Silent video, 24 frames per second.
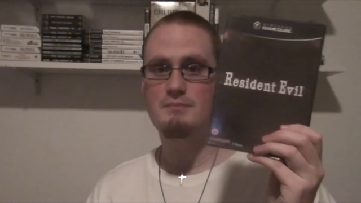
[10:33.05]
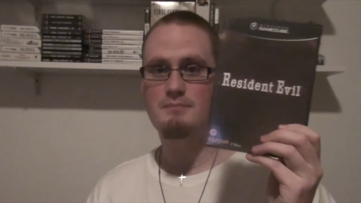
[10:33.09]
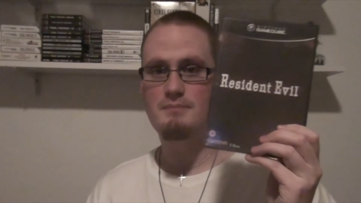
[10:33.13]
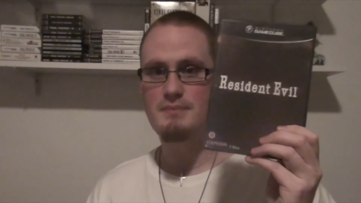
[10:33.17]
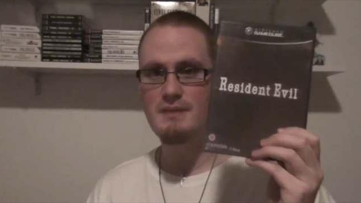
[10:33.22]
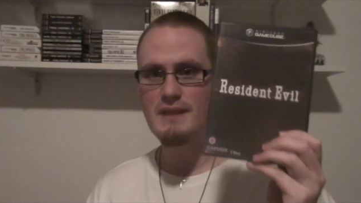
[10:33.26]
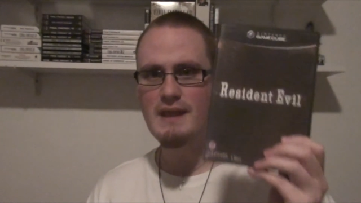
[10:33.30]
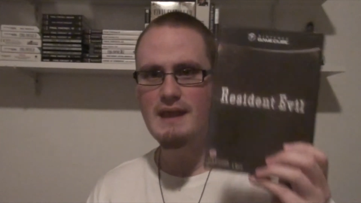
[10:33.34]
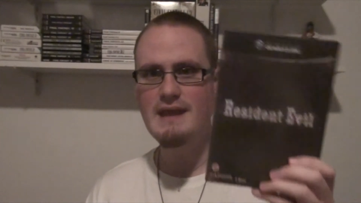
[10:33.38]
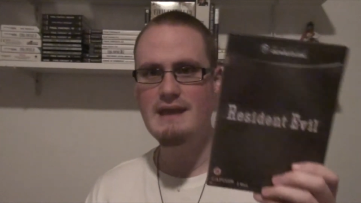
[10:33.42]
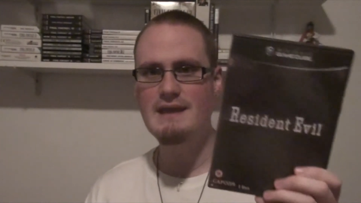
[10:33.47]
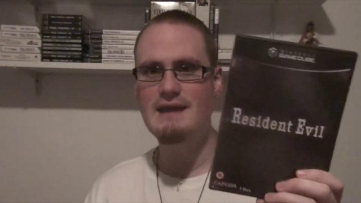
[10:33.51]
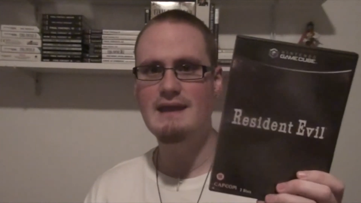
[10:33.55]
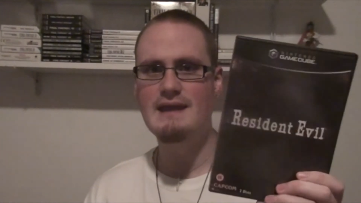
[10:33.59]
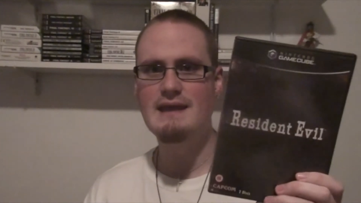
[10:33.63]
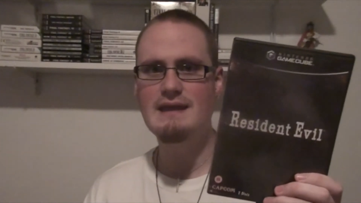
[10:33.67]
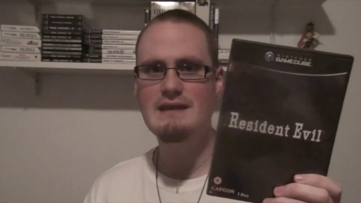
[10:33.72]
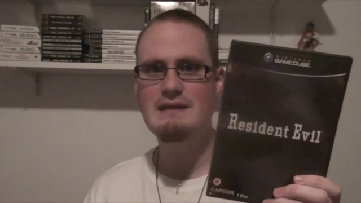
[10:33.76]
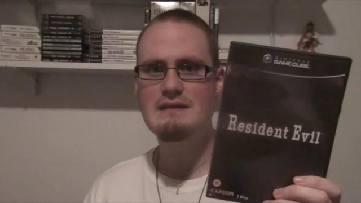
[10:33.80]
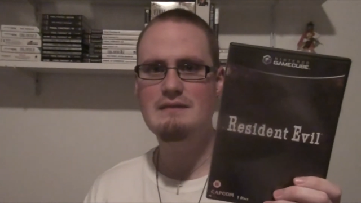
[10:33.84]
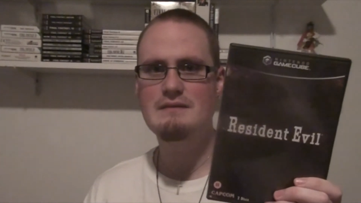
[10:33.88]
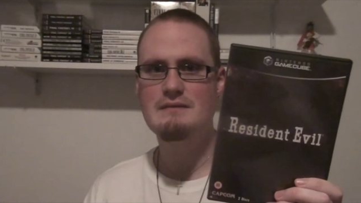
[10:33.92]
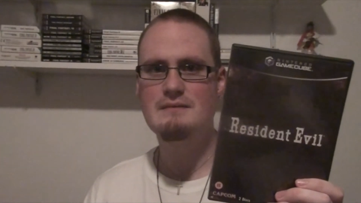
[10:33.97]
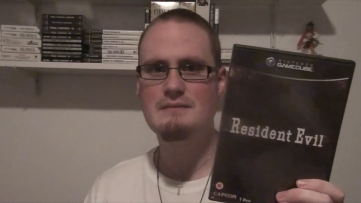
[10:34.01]
playing
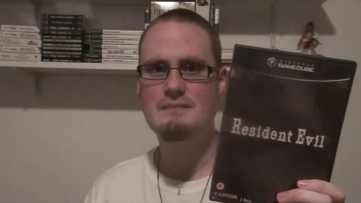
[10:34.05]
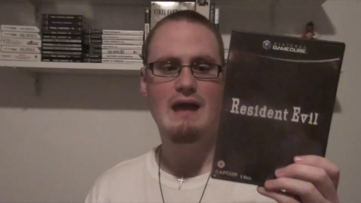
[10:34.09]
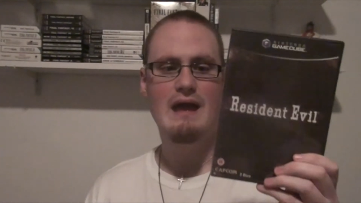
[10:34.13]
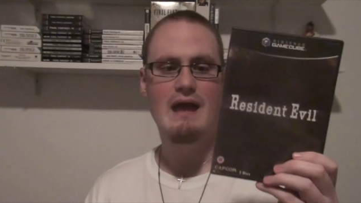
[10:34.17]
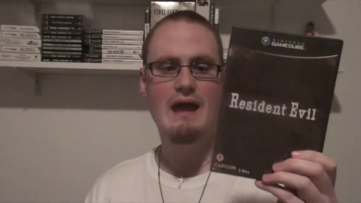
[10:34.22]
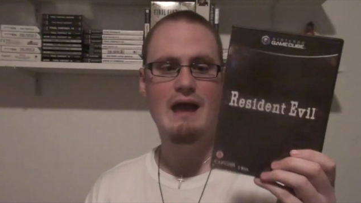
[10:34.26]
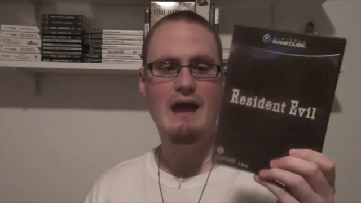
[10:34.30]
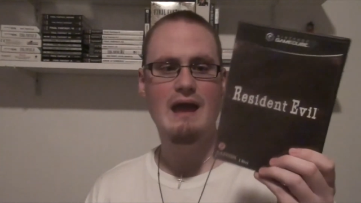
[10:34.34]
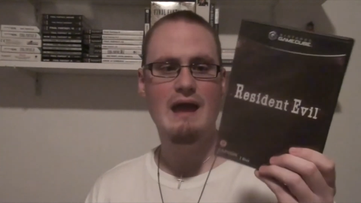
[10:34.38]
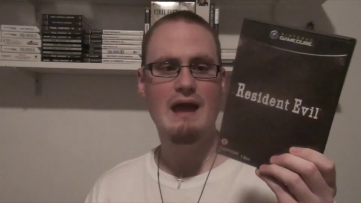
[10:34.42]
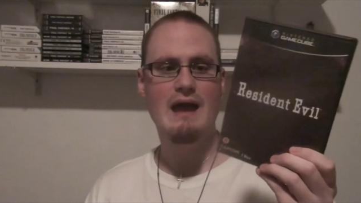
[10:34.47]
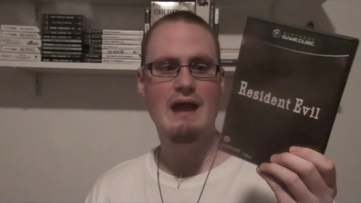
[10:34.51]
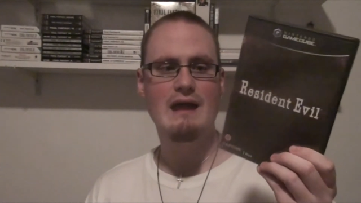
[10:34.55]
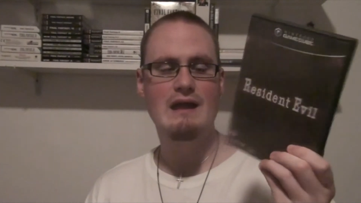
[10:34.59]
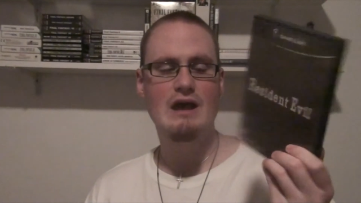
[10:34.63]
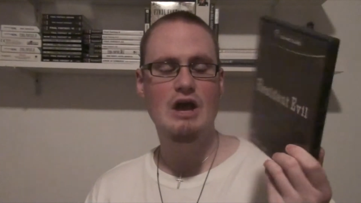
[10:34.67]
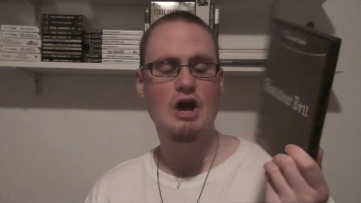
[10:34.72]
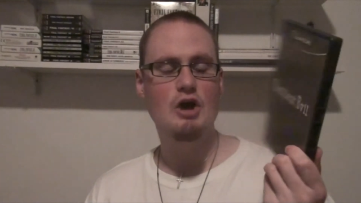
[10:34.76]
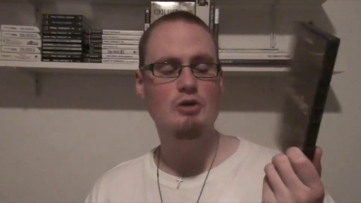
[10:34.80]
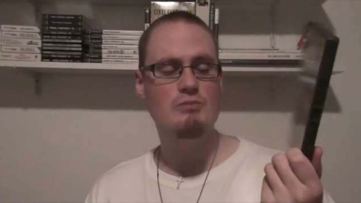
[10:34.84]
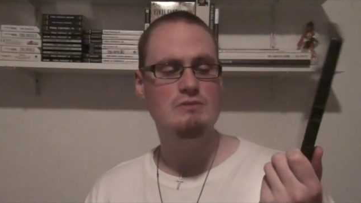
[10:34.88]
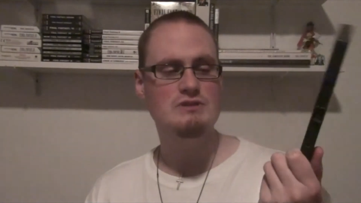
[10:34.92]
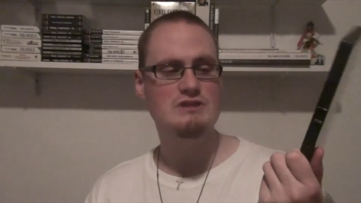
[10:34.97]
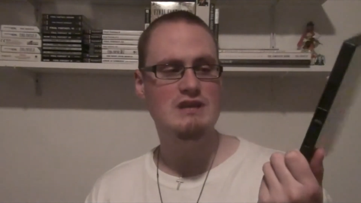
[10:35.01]
it, and I
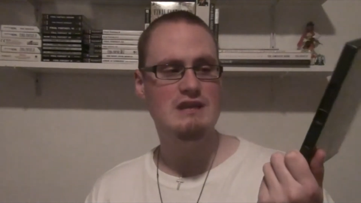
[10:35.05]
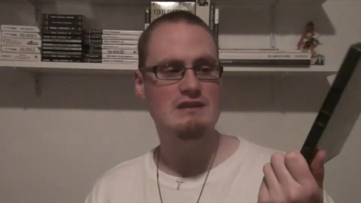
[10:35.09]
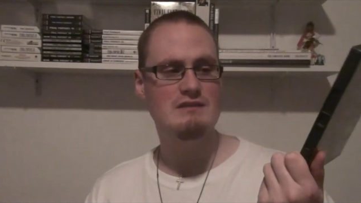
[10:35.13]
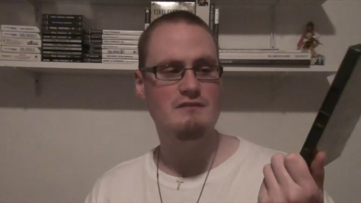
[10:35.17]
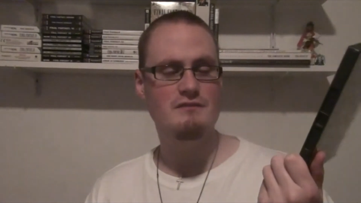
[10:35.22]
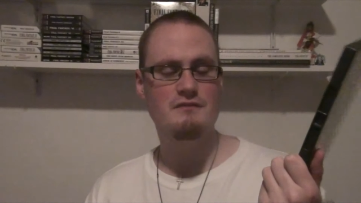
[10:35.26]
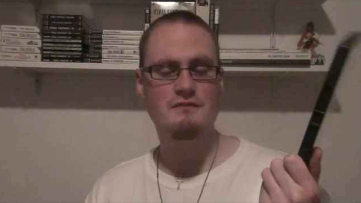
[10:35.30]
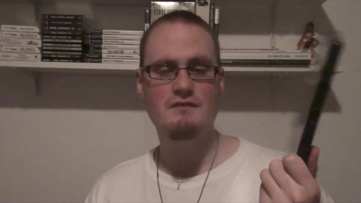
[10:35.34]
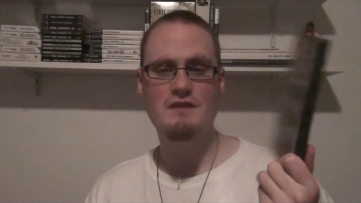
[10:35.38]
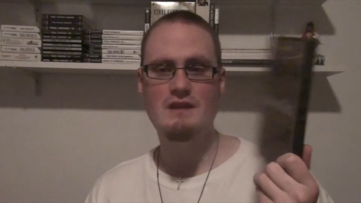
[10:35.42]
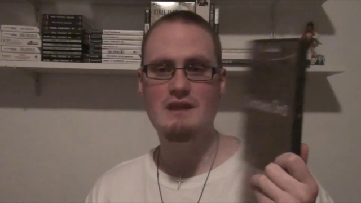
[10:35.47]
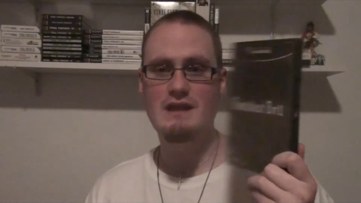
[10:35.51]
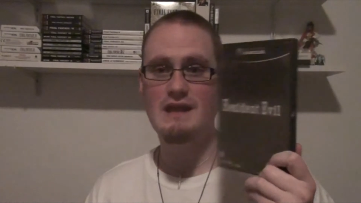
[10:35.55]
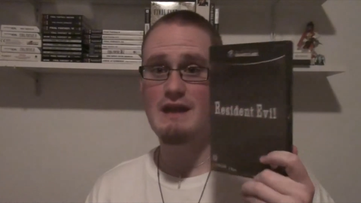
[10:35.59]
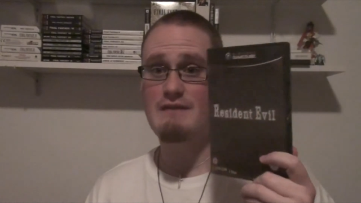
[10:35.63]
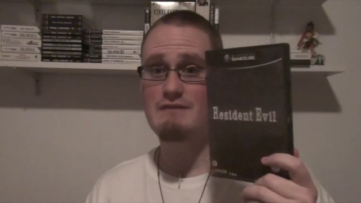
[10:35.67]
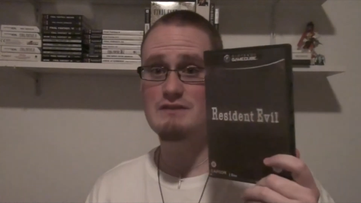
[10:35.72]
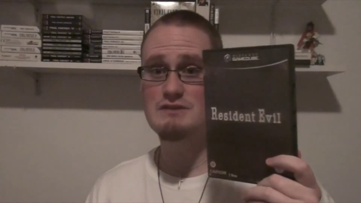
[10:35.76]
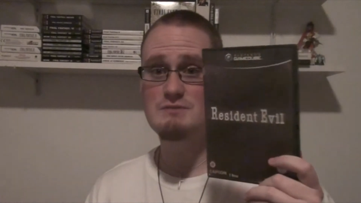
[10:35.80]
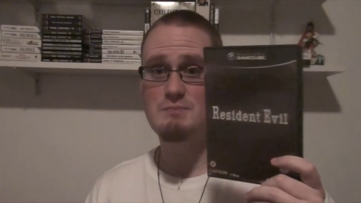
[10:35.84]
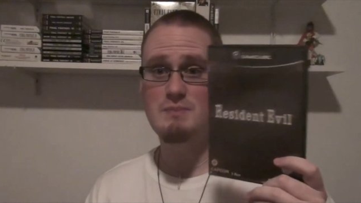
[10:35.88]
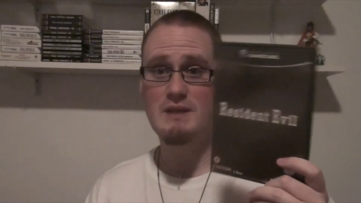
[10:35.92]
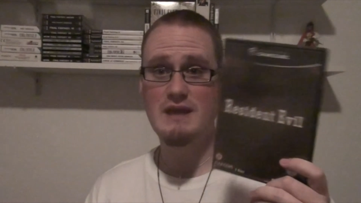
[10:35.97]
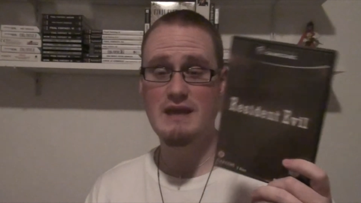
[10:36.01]
almost had the feeling I
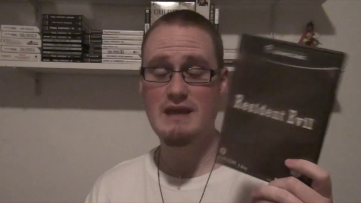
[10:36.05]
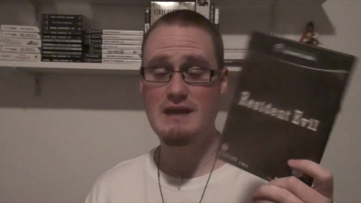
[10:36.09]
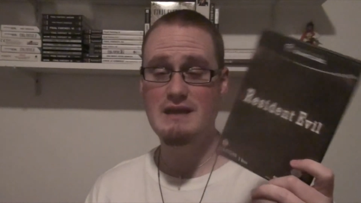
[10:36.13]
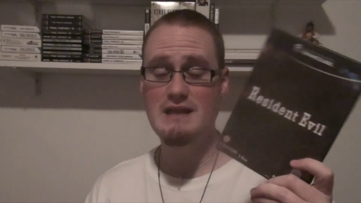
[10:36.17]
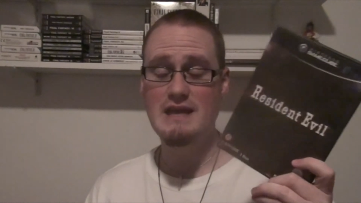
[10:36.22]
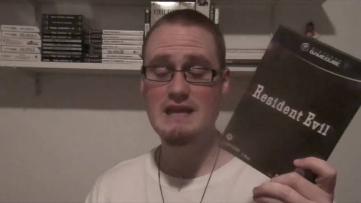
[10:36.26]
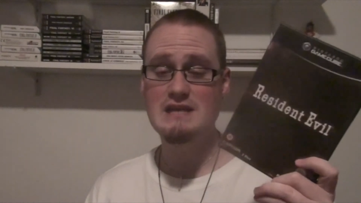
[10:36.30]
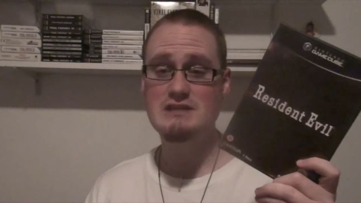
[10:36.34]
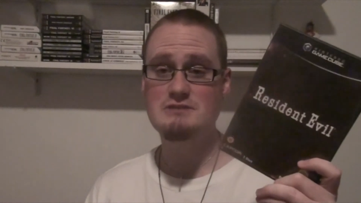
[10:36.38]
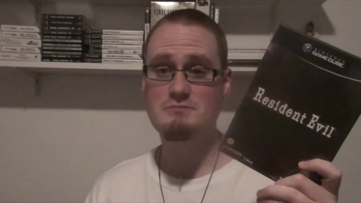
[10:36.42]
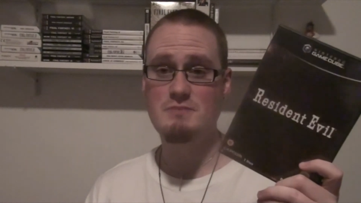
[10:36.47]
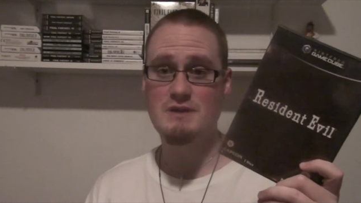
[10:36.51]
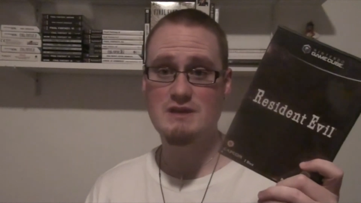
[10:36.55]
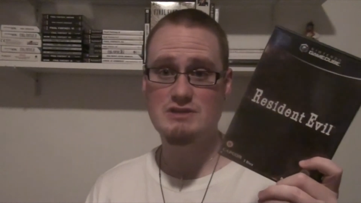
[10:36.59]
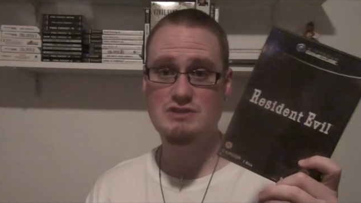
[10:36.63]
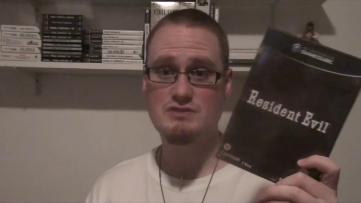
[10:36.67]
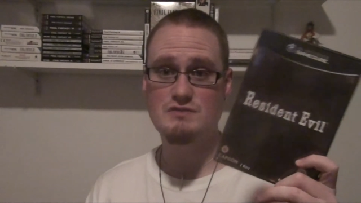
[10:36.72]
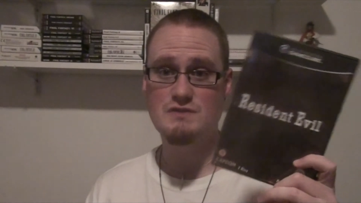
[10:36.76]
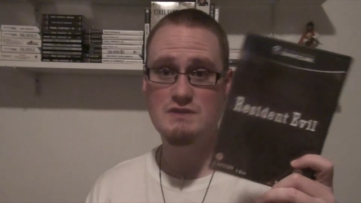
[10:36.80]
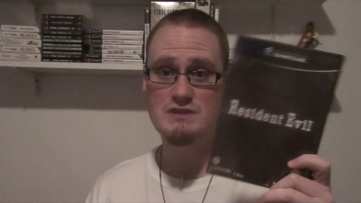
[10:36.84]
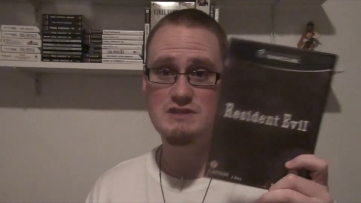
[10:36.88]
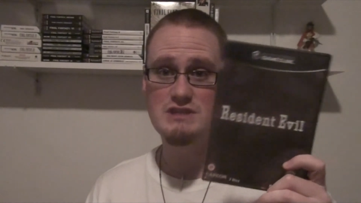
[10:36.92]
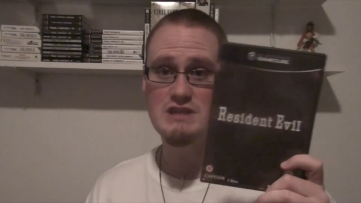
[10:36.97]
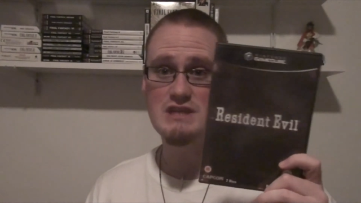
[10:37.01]
was playing an Xbox
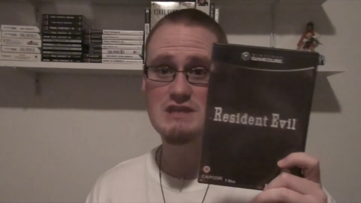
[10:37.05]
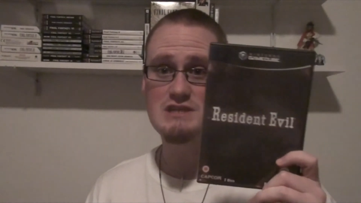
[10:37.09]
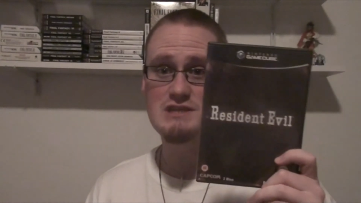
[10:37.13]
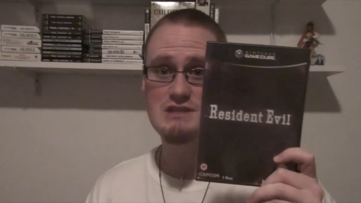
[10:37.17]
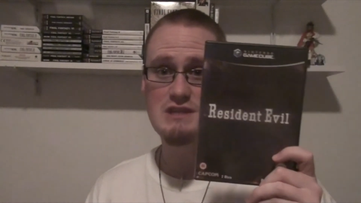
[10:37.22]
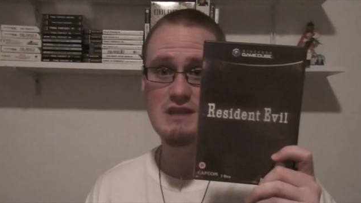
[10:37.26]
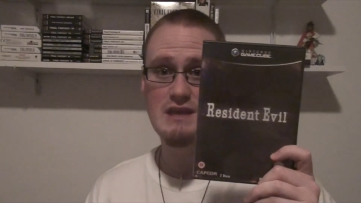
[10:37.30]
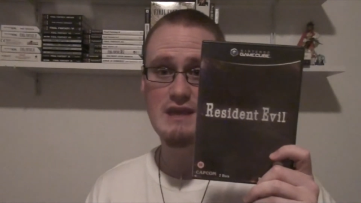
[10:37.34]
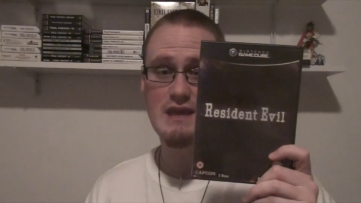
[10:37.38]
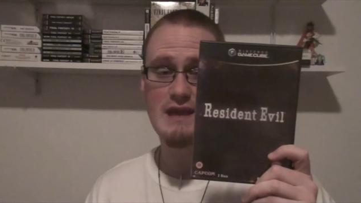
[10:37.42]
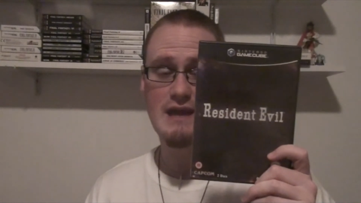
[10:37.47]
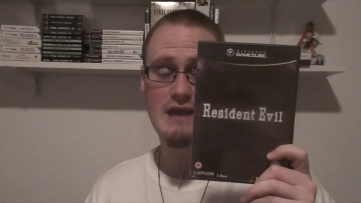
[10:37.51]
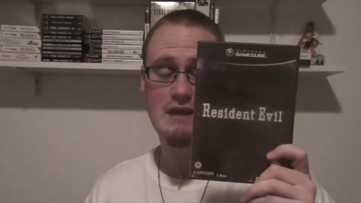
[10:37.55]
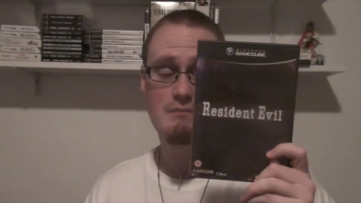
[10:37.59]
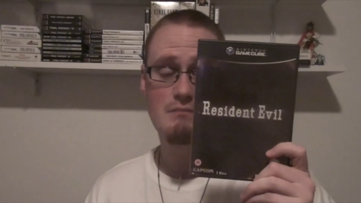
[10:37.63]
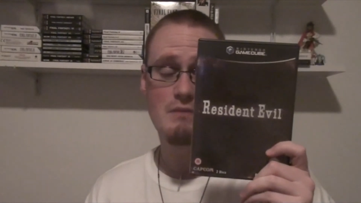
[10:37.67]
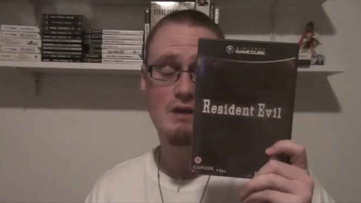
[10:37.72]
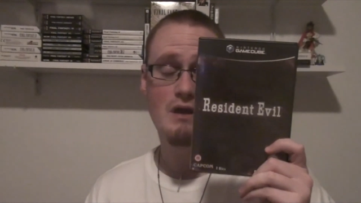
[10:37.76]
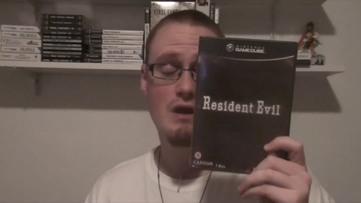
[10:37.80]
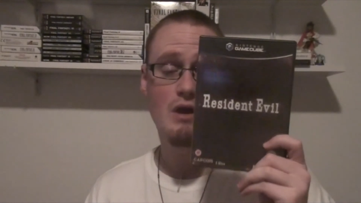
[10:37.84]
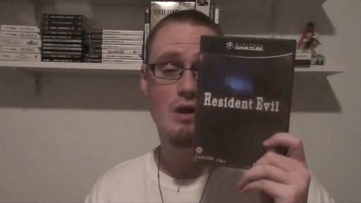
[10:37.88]
360 game.